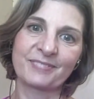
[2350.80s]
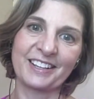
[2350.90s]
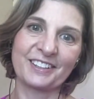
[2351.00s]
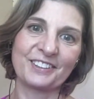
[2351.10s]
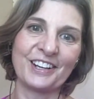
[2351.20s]

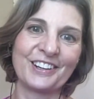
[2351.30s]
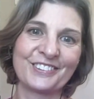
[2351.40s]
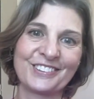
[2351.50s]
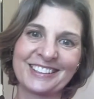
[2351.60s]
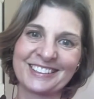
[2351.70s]
I don't
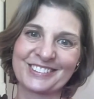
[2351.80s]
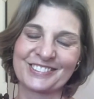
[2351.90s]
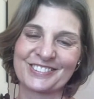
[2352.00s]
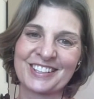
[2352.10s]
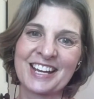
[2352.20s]

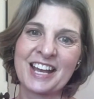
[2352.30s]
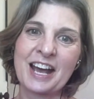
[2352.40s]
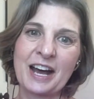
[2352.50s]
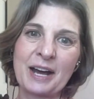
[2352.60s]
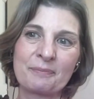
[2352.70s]

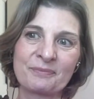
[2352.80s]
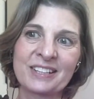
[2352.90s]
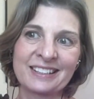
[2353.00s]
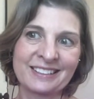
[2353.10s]
know.